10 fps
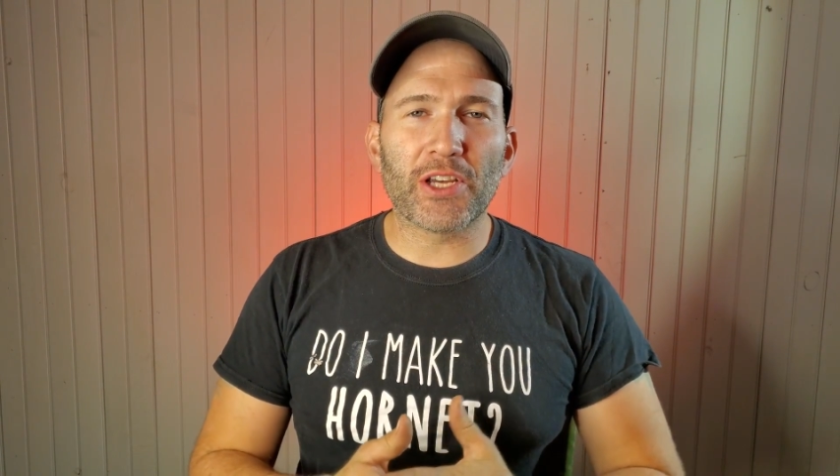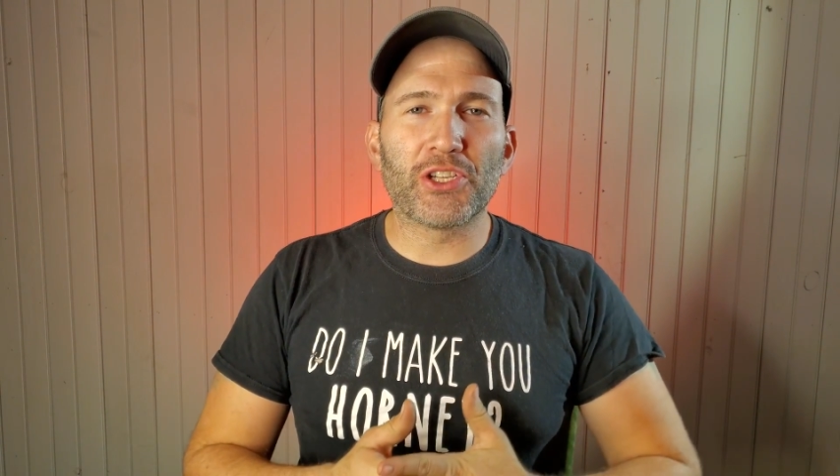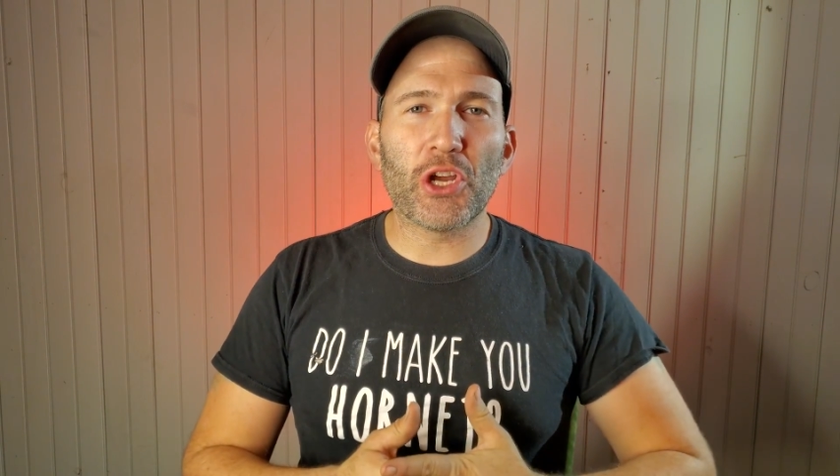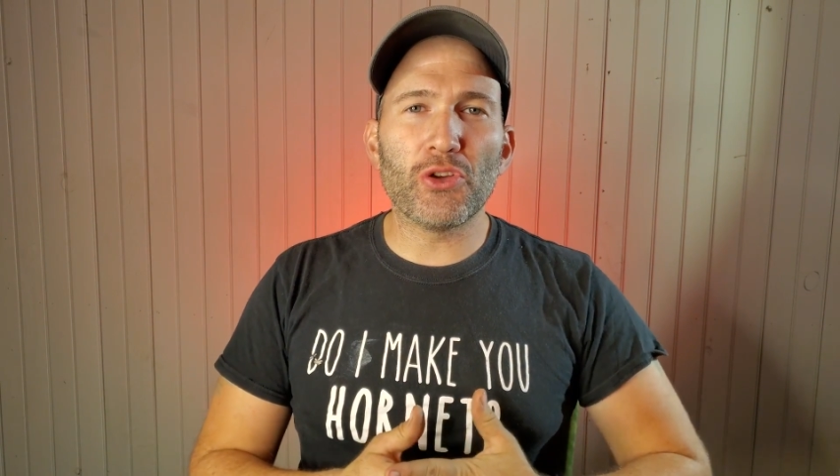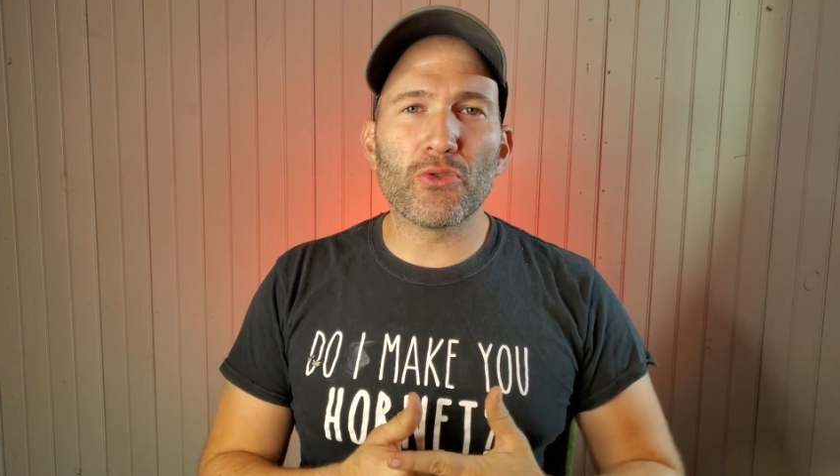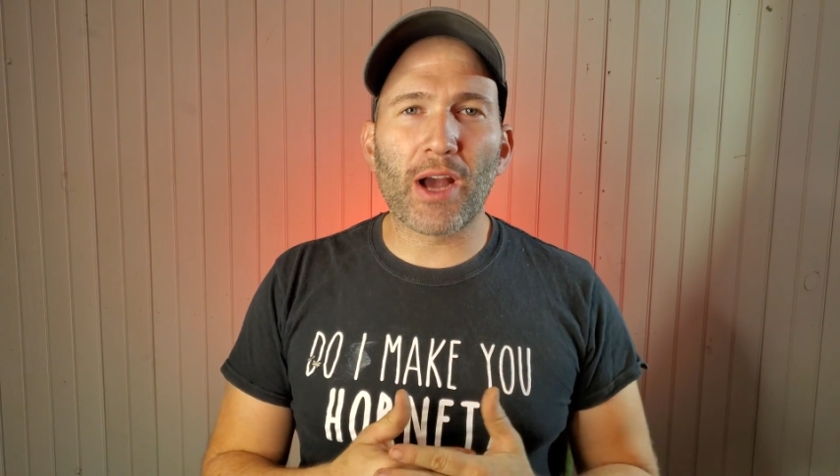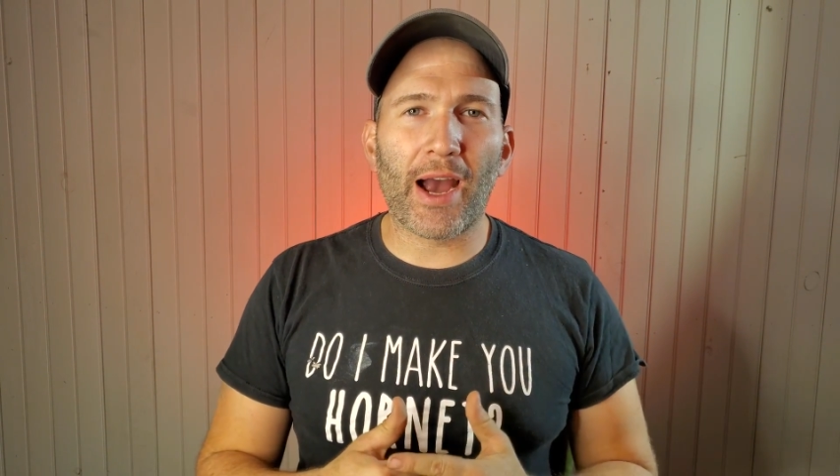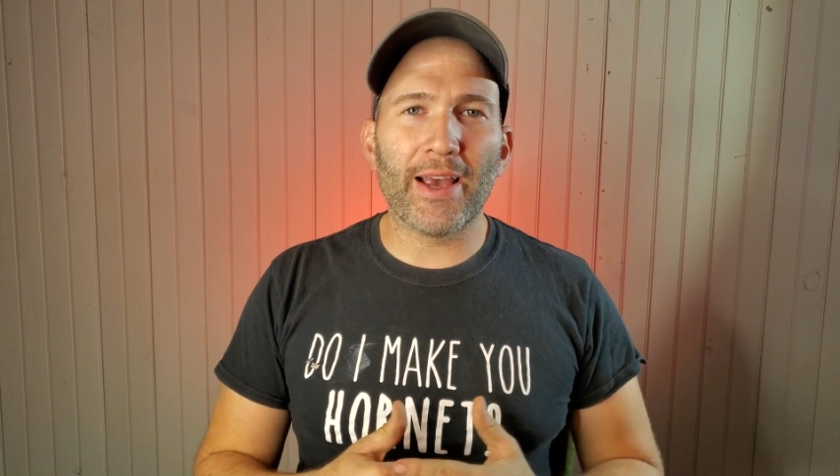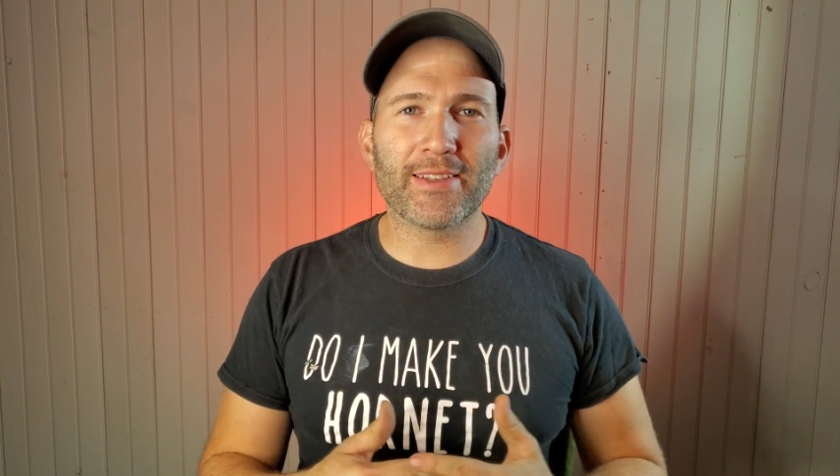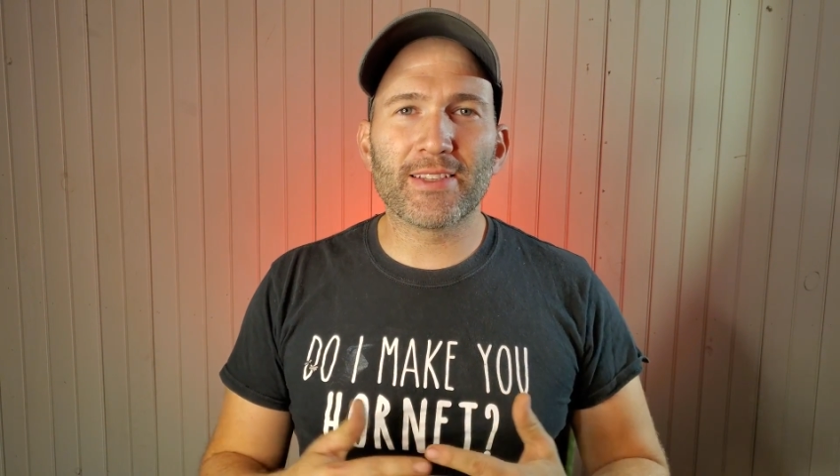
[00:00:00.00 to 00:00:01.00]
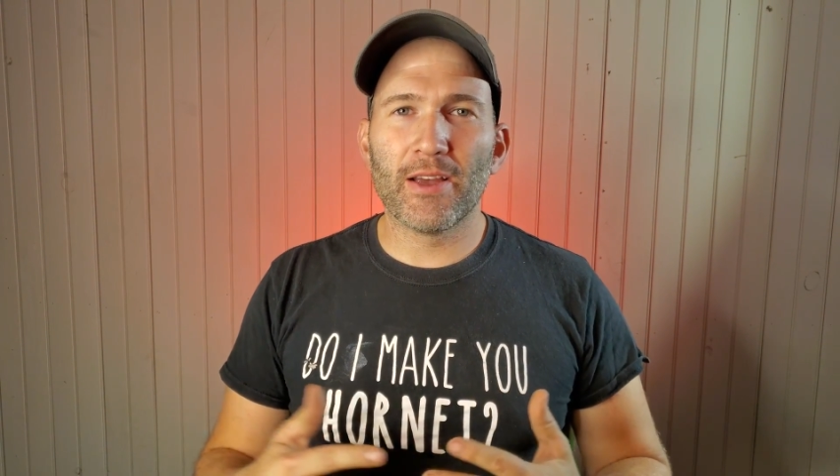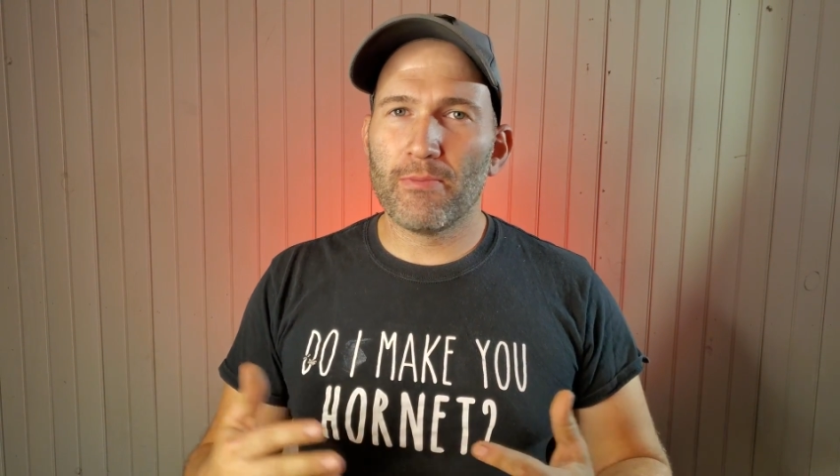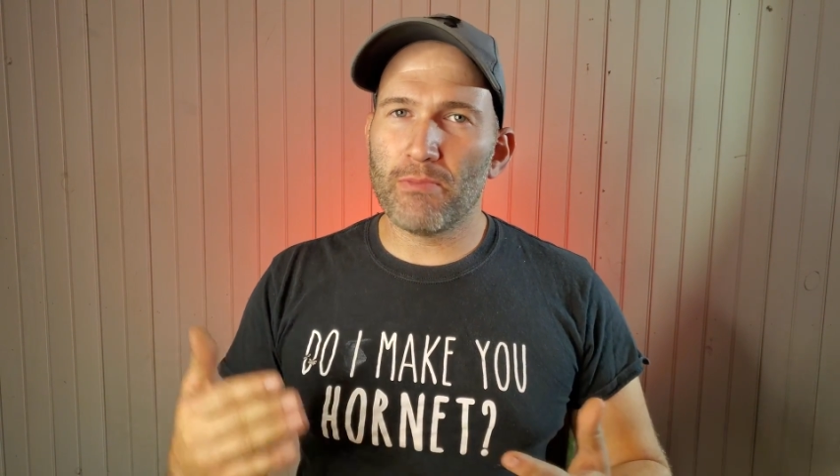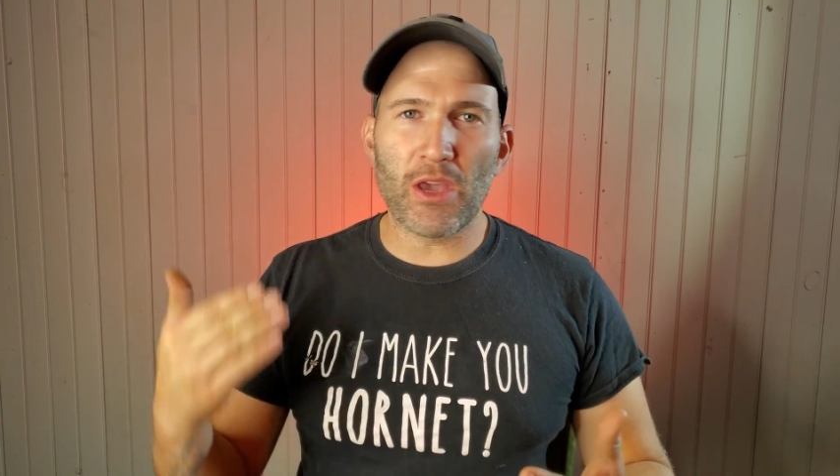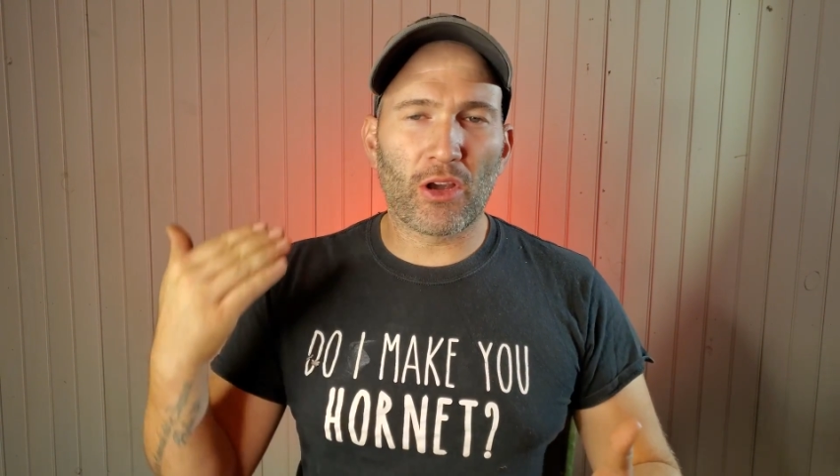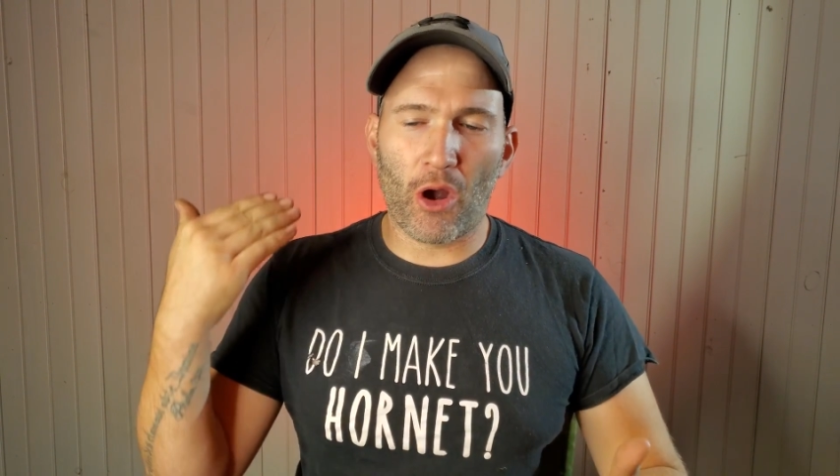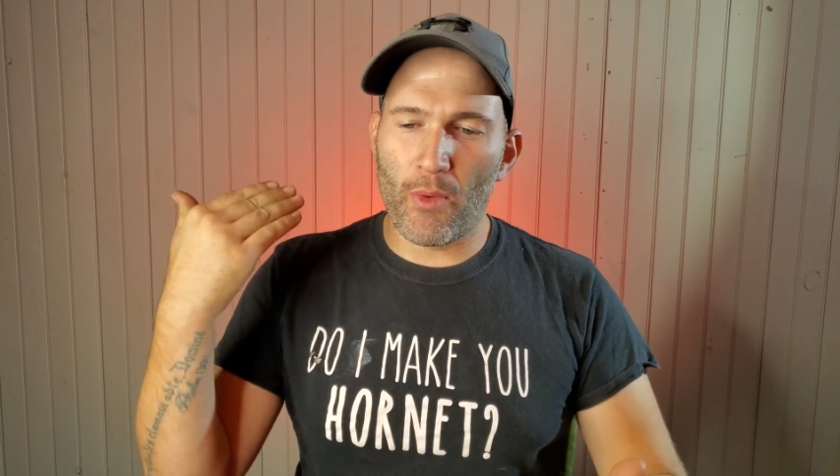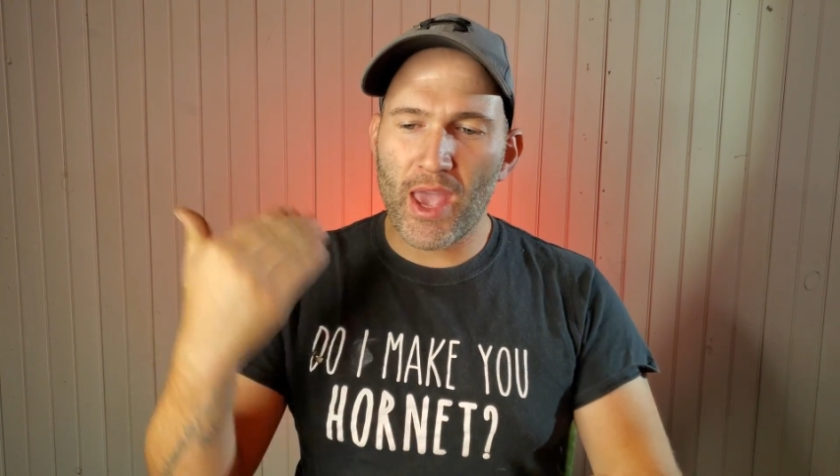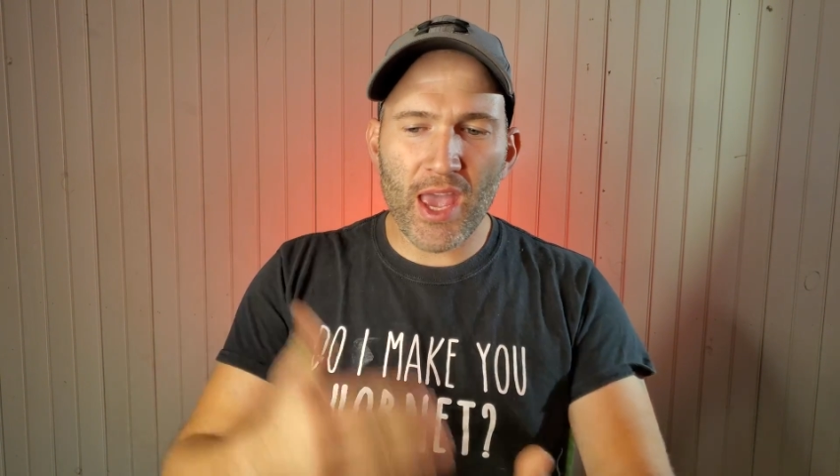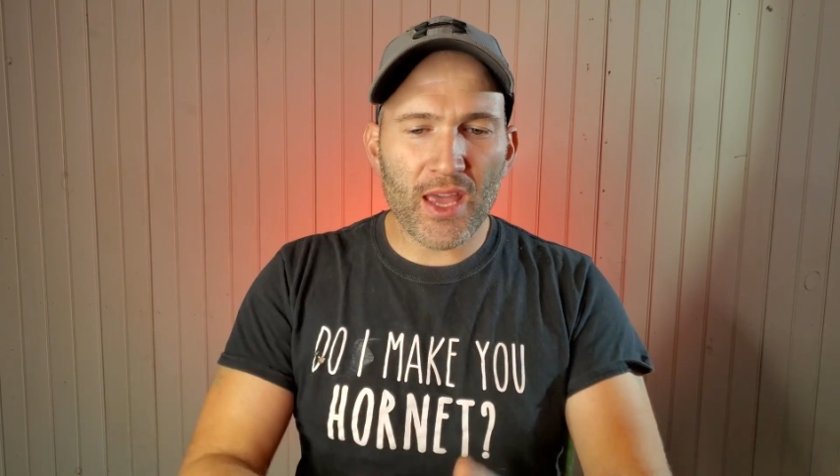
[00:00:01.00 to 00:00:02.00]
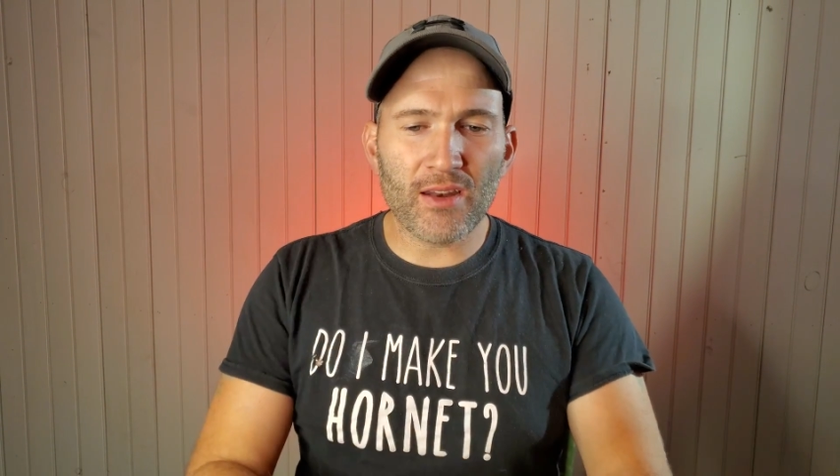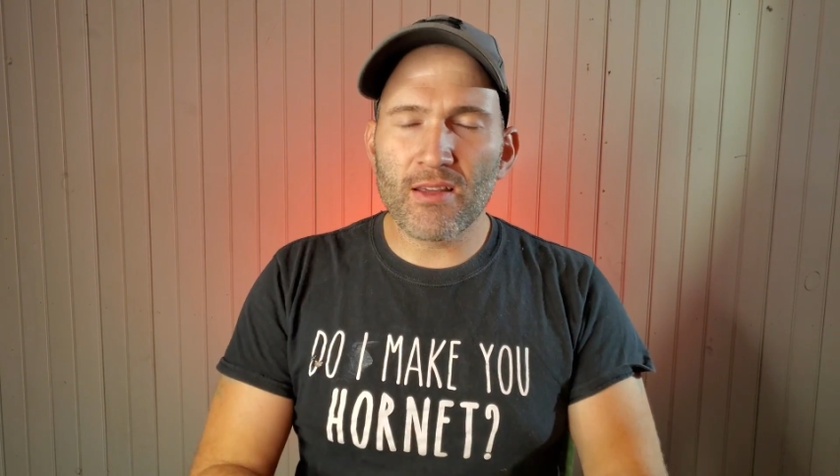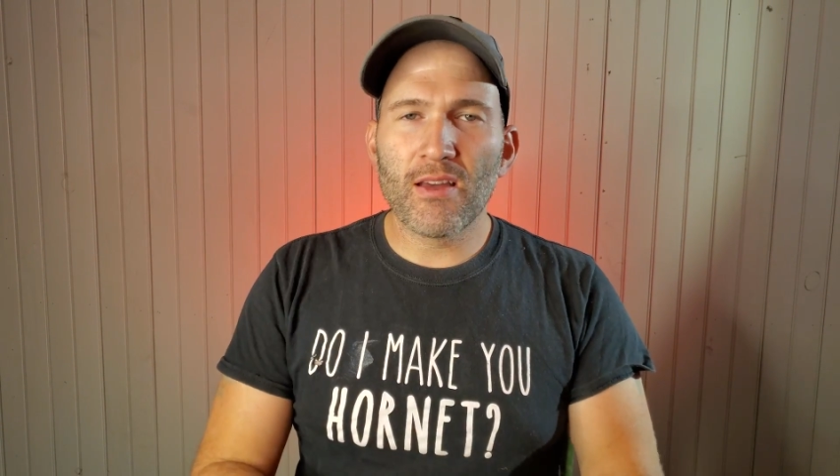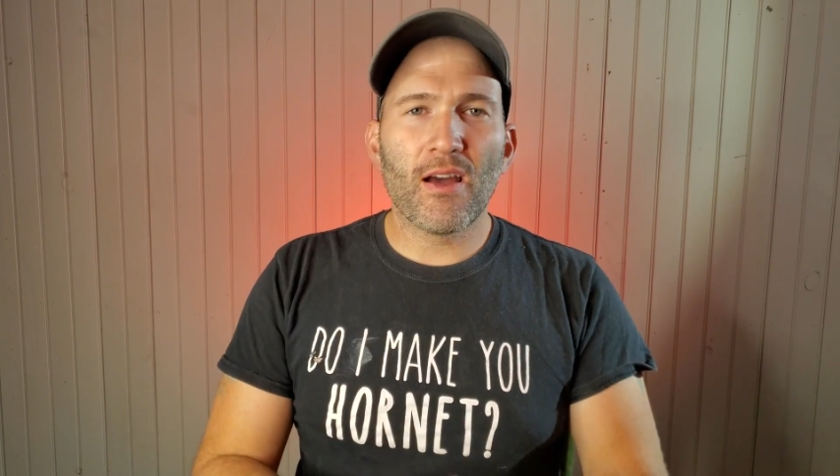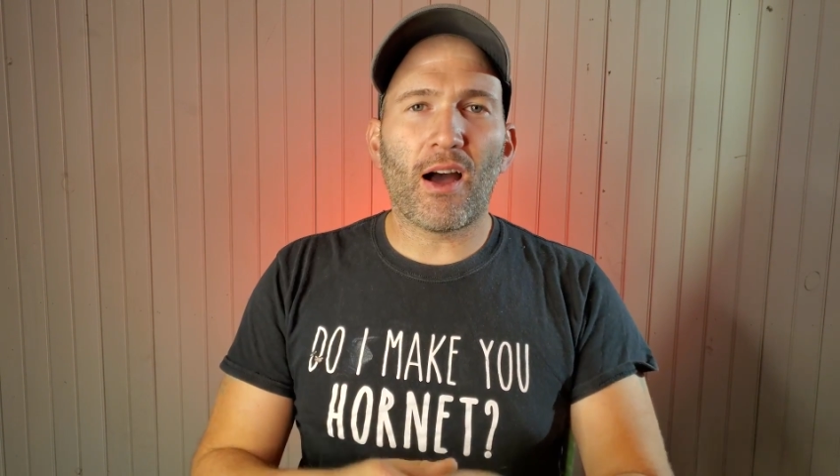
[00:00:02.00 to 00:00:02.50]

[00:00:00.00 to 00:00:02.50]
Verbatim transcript: I show you guys me go in,